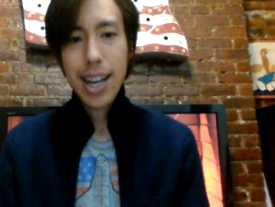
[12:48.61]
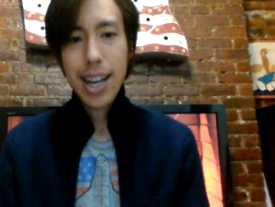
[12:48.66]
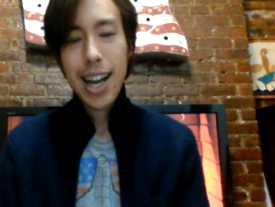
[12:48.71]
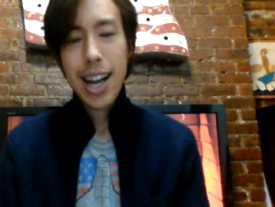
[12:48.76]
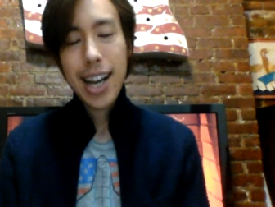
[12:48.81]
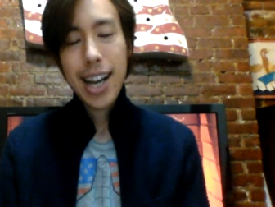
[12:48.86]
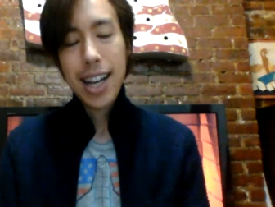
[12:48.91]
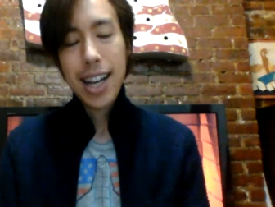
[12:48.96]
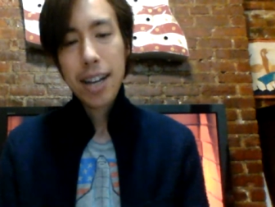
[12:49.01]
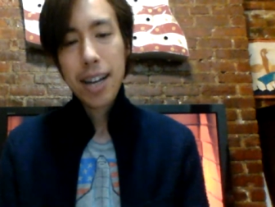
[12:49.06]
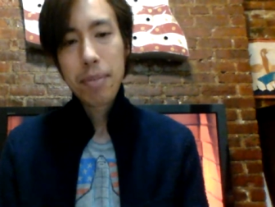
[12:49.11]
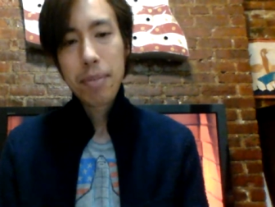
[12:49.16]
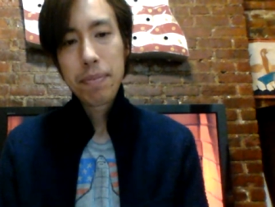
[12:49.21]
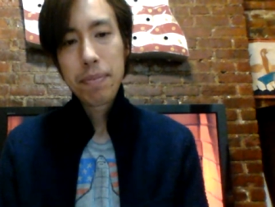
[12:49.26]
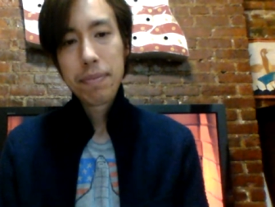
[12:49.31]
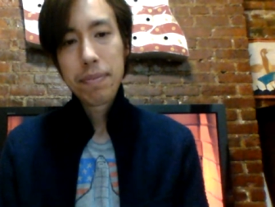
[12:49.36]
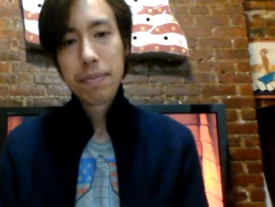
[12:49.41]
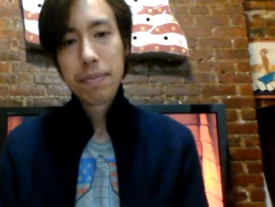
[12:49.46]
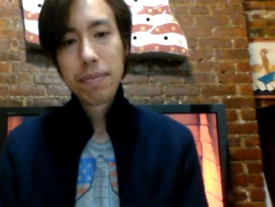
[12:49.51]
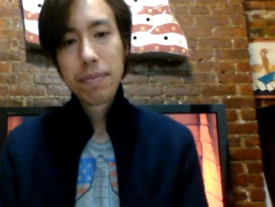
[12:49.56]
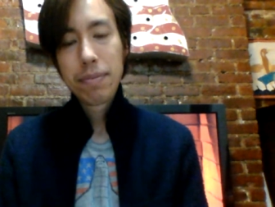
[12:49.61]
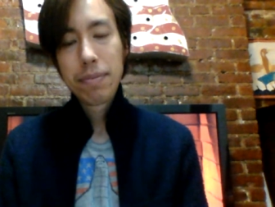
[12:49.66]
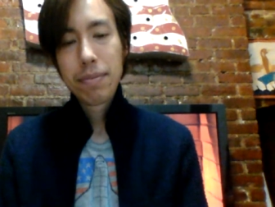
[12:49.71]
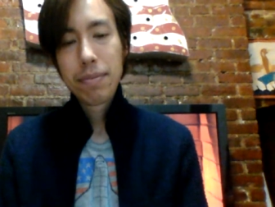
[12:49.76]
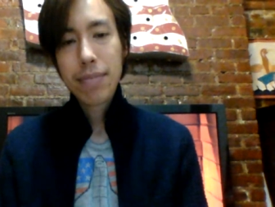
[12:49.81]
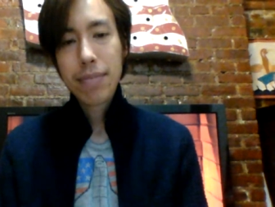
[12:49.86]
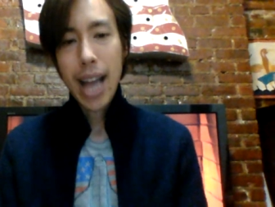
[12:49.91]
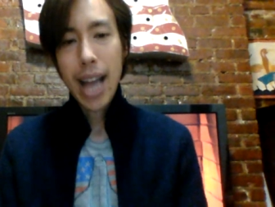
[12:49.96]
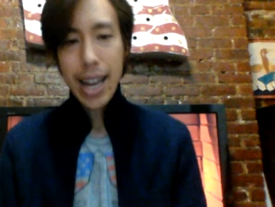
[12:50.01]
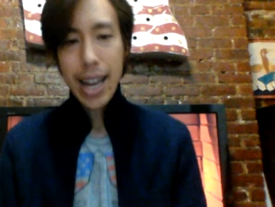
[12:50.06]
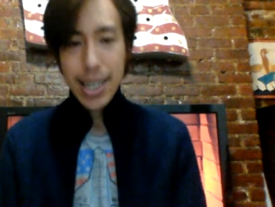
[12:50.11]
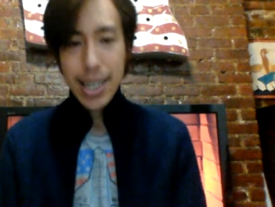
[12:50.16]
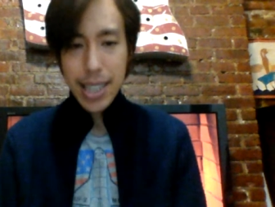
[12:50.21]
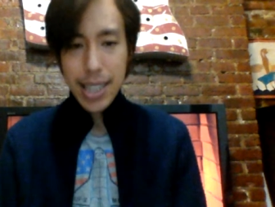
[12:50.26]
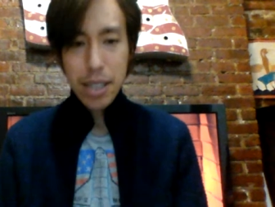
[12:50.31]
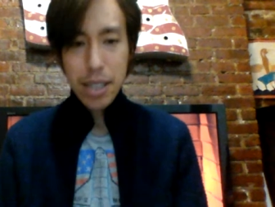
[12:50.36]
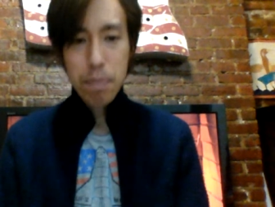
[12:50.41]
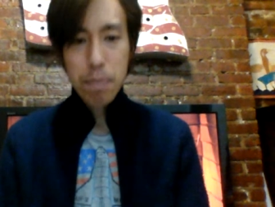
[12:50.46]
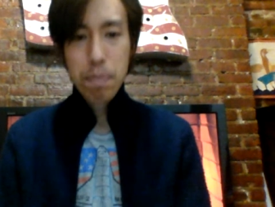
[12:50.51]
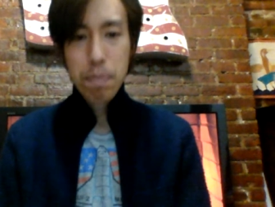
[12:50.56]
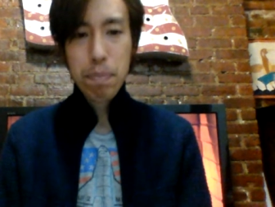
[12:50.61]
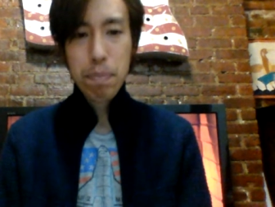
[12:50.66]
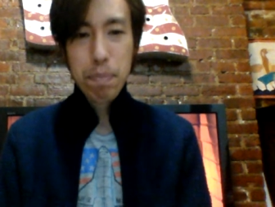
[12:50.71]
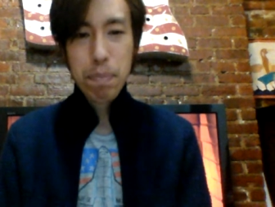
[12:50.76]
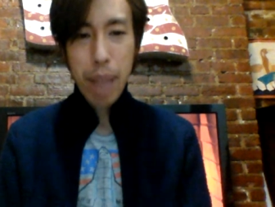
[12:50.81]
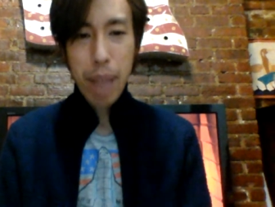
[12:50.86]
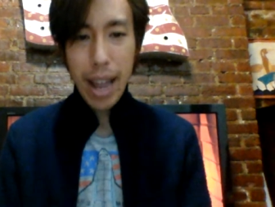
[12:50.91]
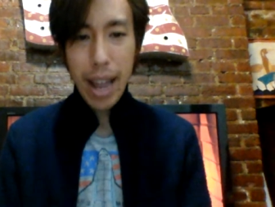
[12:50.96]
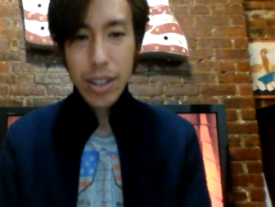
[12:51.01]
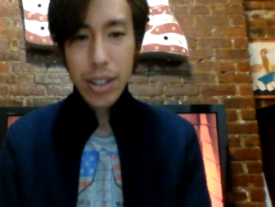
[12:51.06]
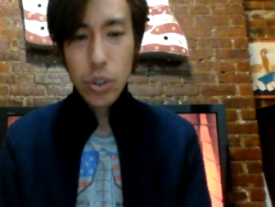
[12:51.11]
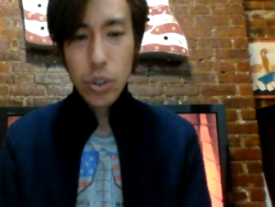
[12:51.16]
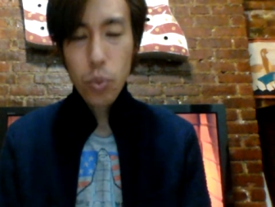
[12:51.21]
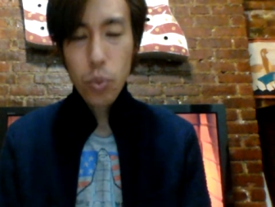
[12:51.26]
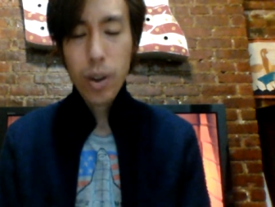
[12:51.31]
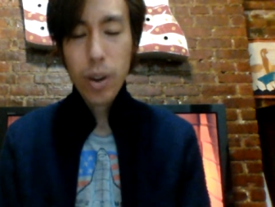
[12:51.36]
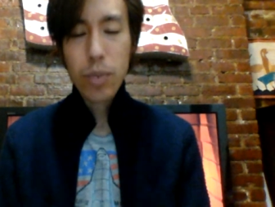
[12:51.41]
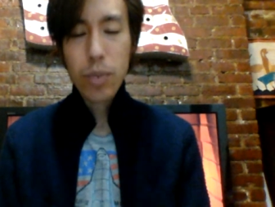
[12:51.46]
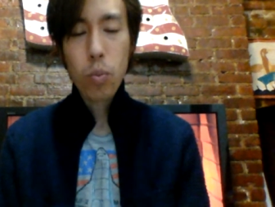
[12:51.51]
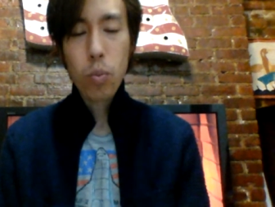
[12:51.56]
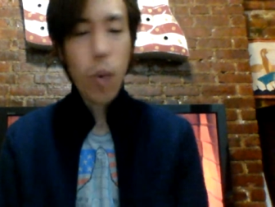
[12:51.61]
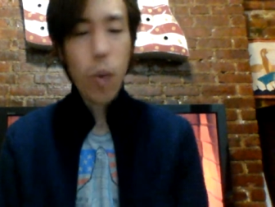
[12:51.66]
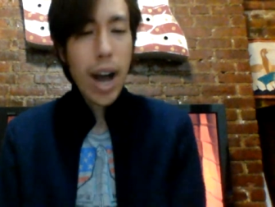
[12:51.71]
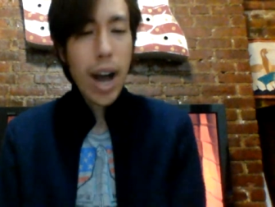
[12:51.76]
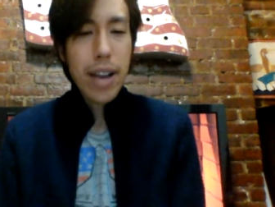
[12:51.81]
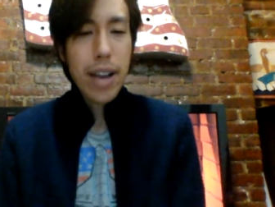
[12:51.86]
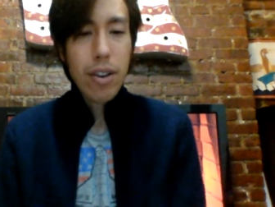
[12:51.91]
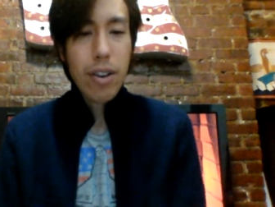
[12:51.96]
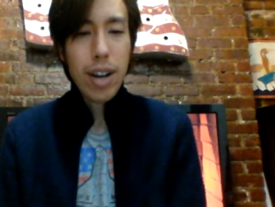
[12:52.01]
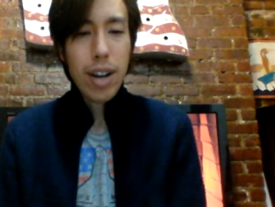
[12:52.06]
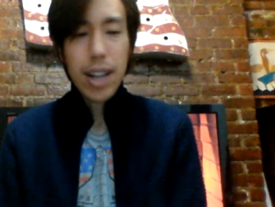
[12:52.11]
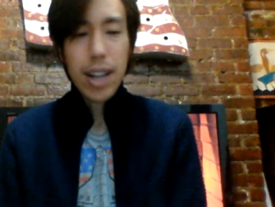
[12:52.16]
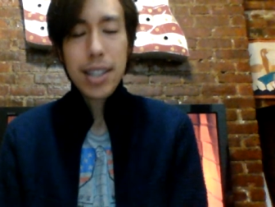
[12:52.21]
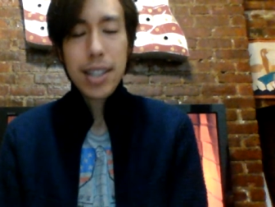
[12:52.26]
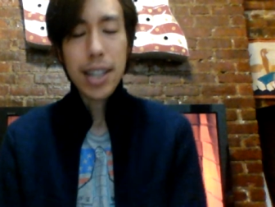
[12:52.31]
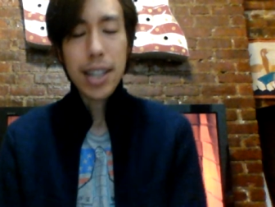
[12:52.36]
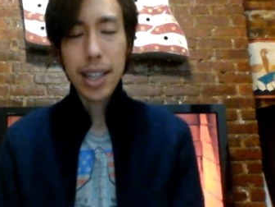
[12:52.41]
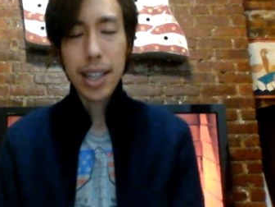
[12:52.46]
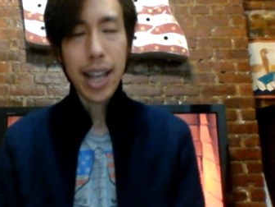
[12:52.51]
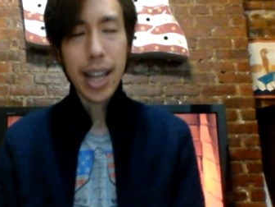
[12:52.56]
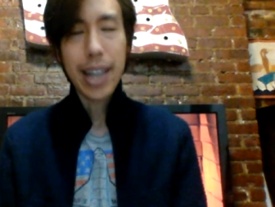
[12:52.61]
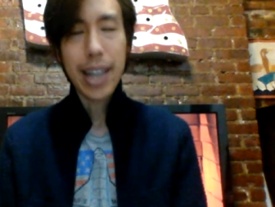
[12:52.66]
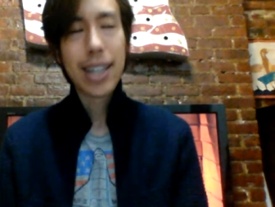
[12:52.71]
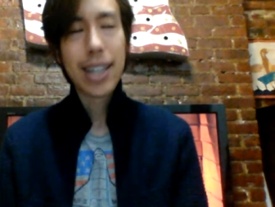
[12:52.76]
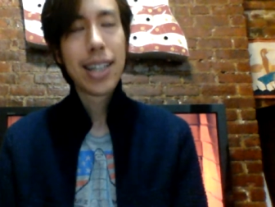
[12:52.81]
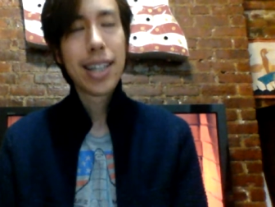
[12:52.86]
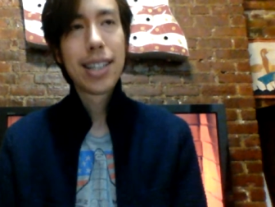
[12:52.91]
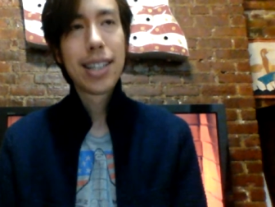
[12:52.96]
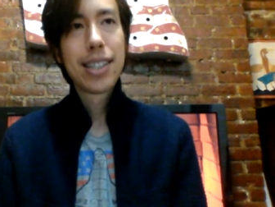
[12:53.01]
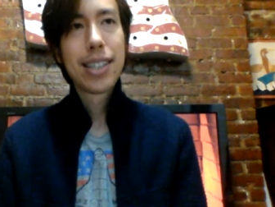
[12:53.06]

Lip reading: I guess that depends why you're hunting. Like,